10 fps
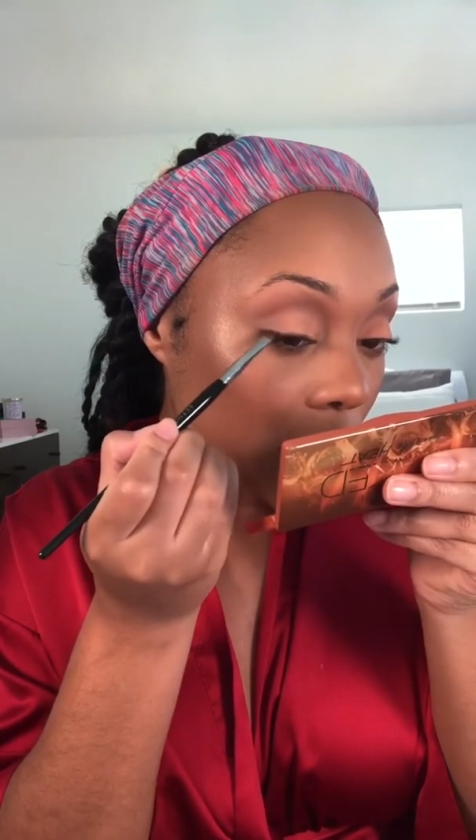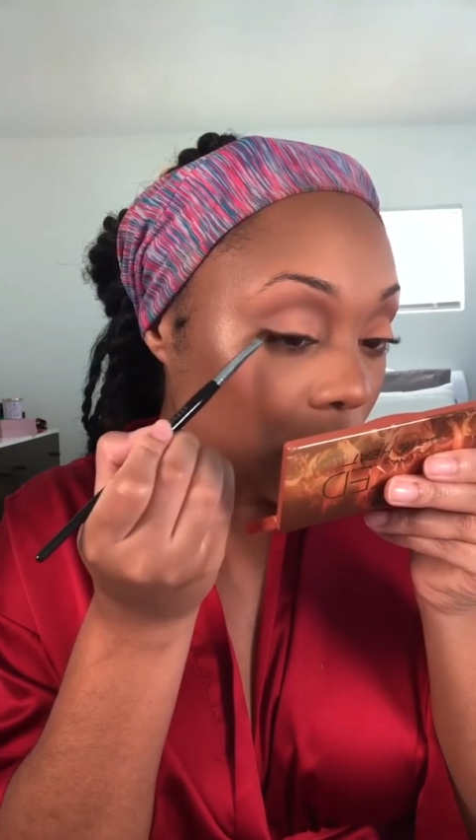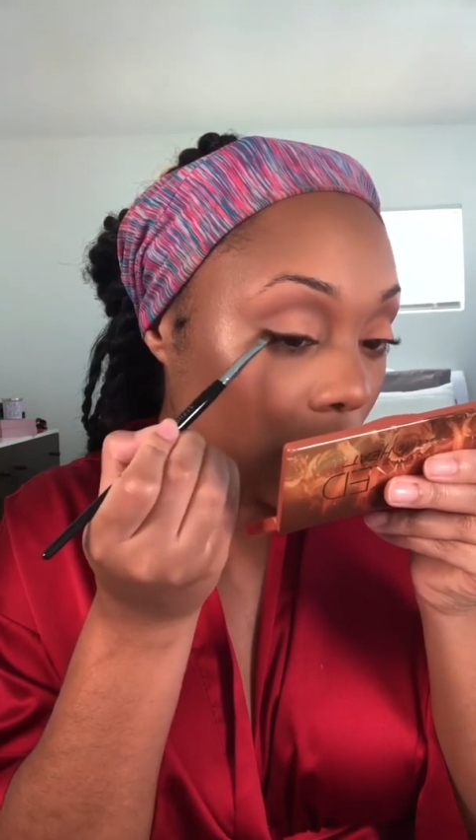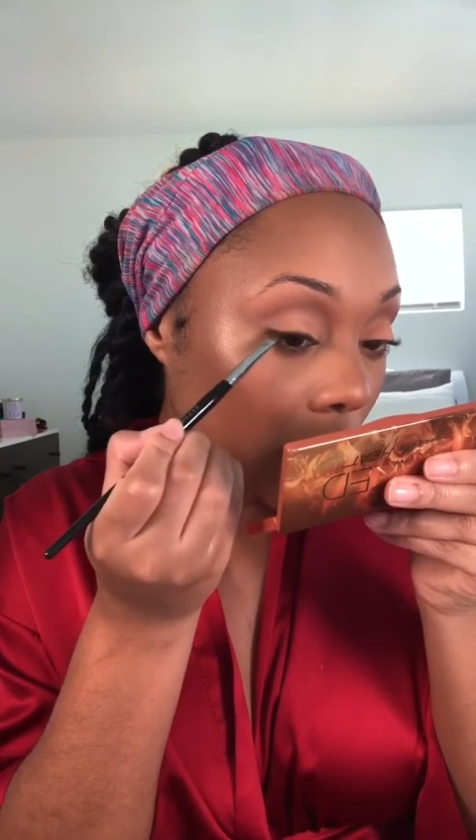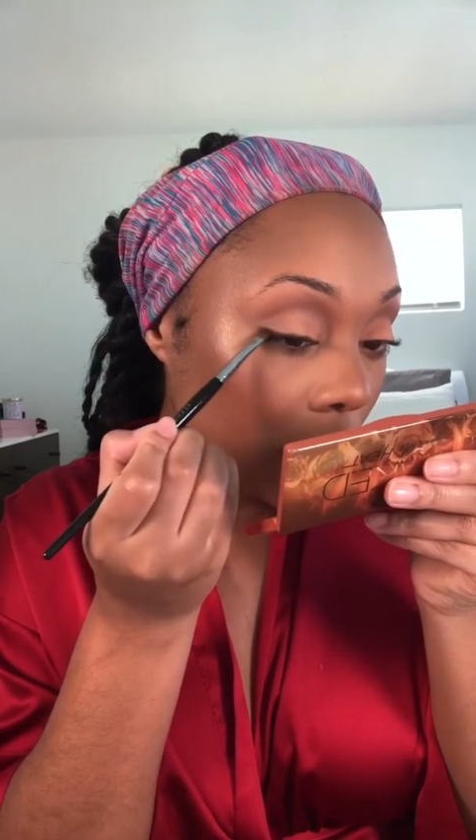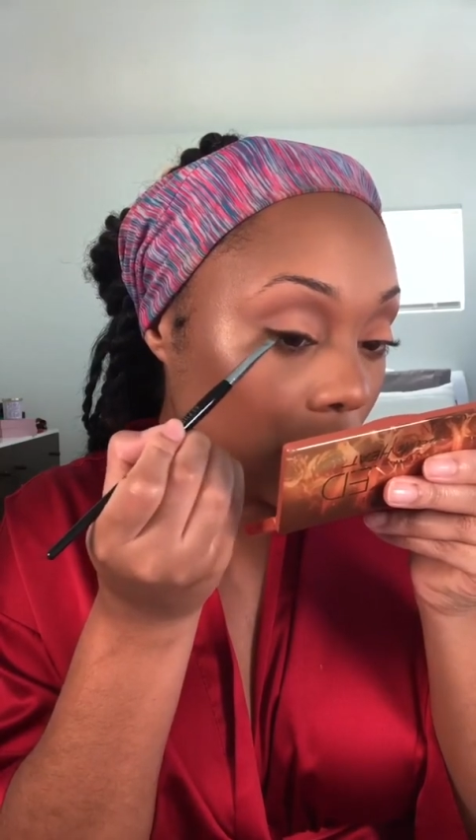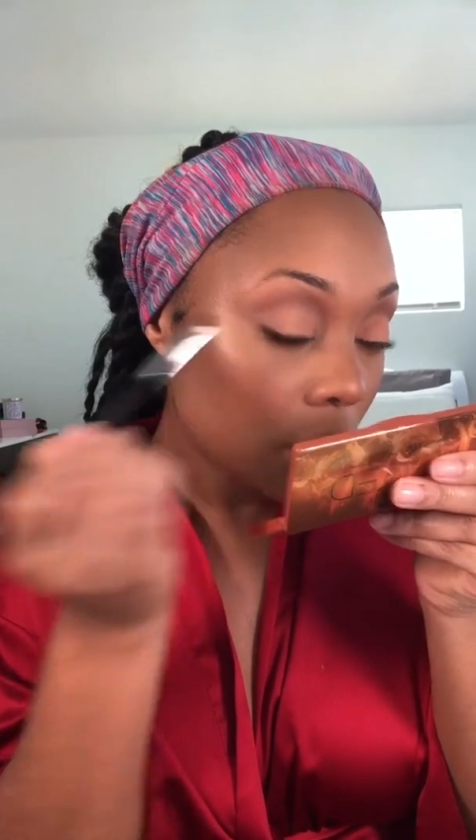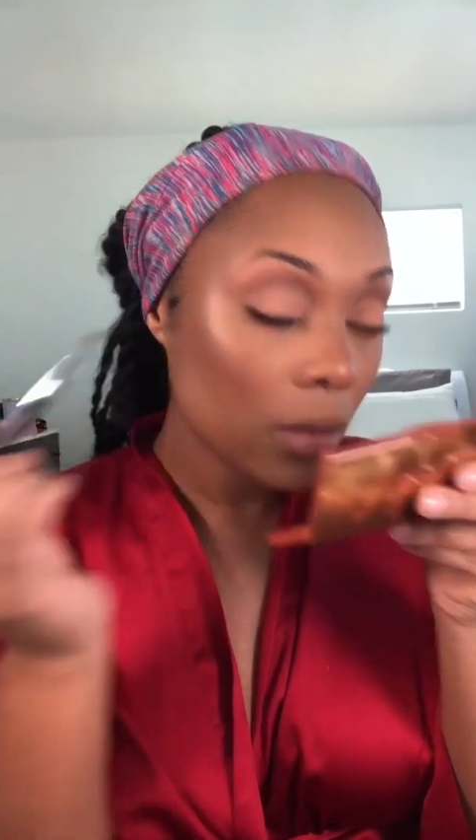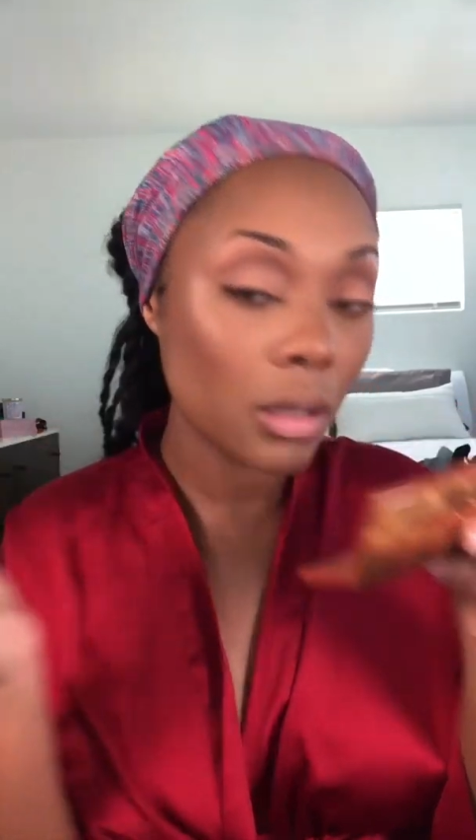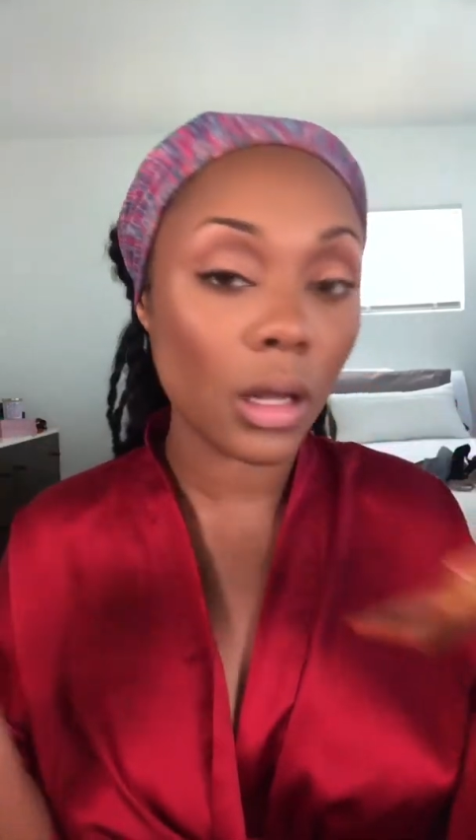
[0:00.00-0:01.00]
in the bottom
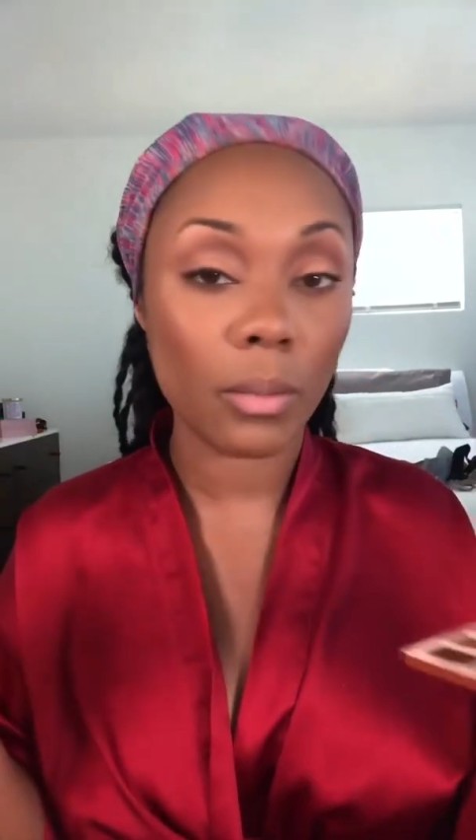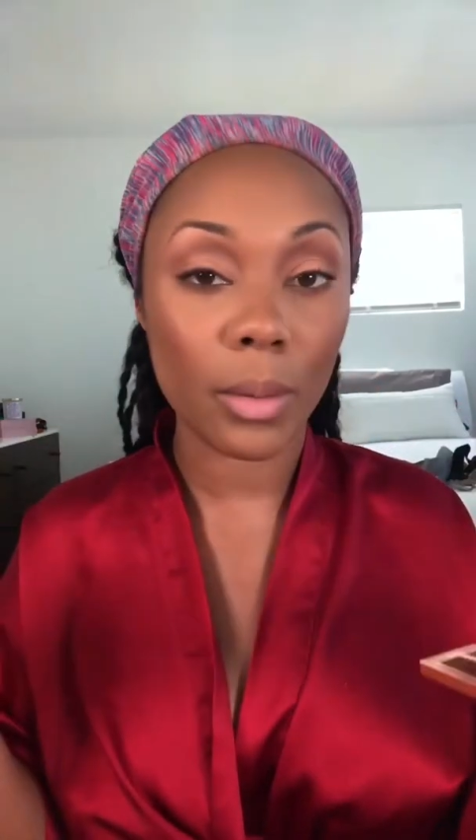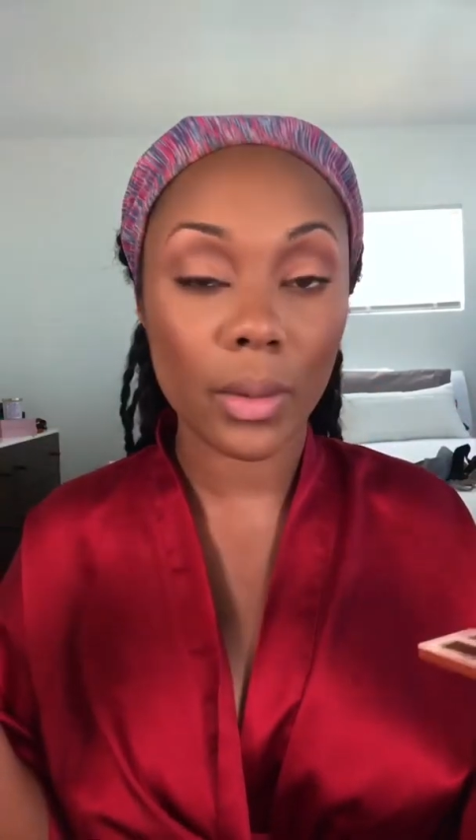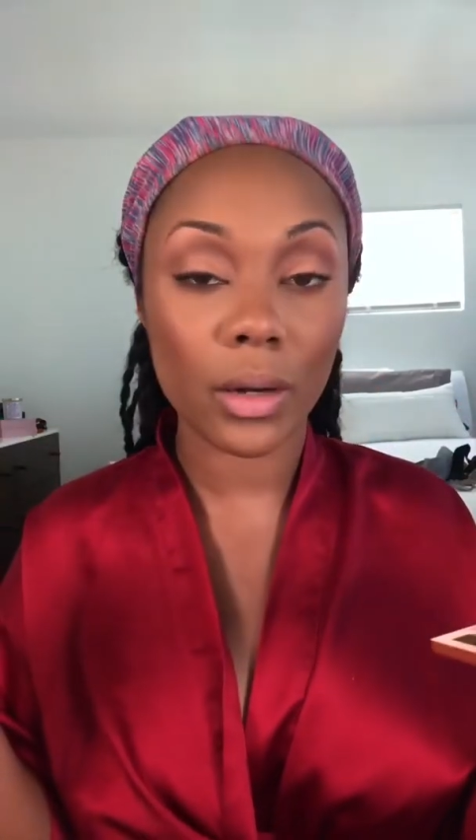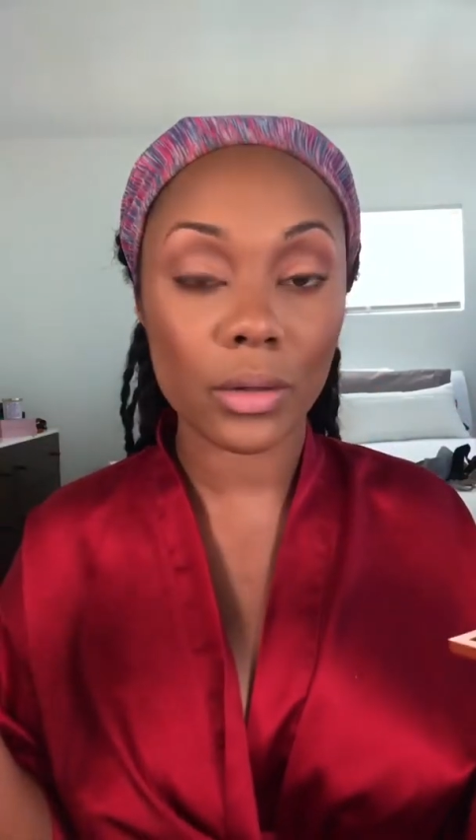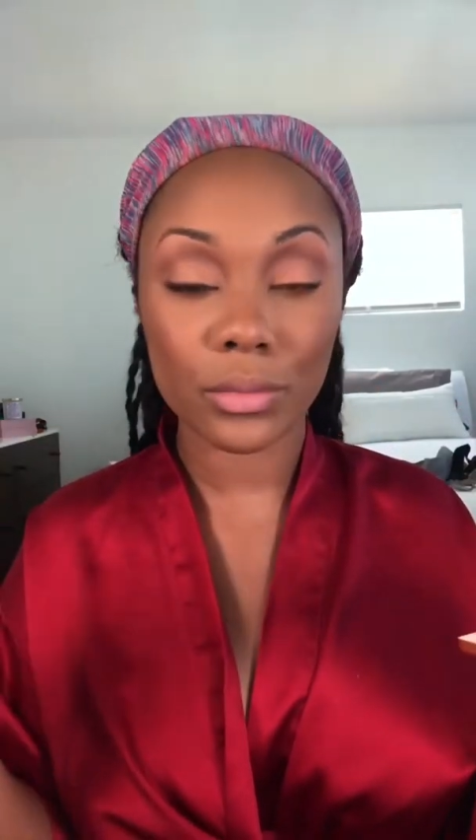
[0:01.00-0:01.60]
lash line.